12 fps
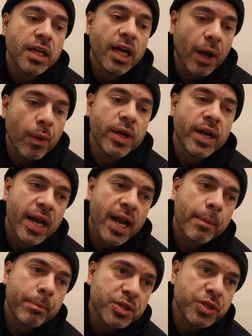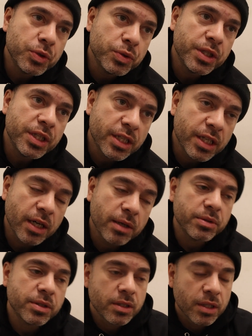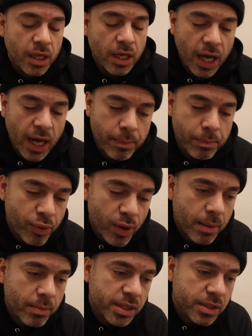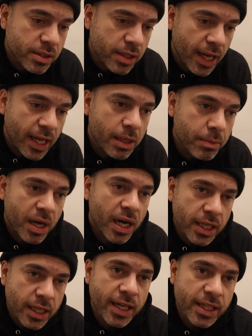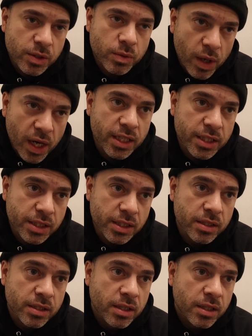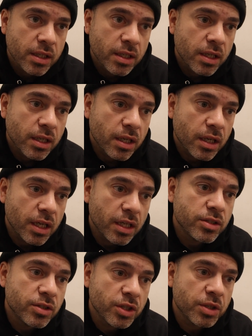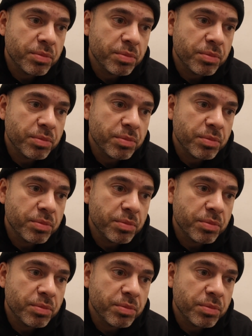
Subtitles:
and when that opportunity comes, I promise anybody that's watching, he's gonna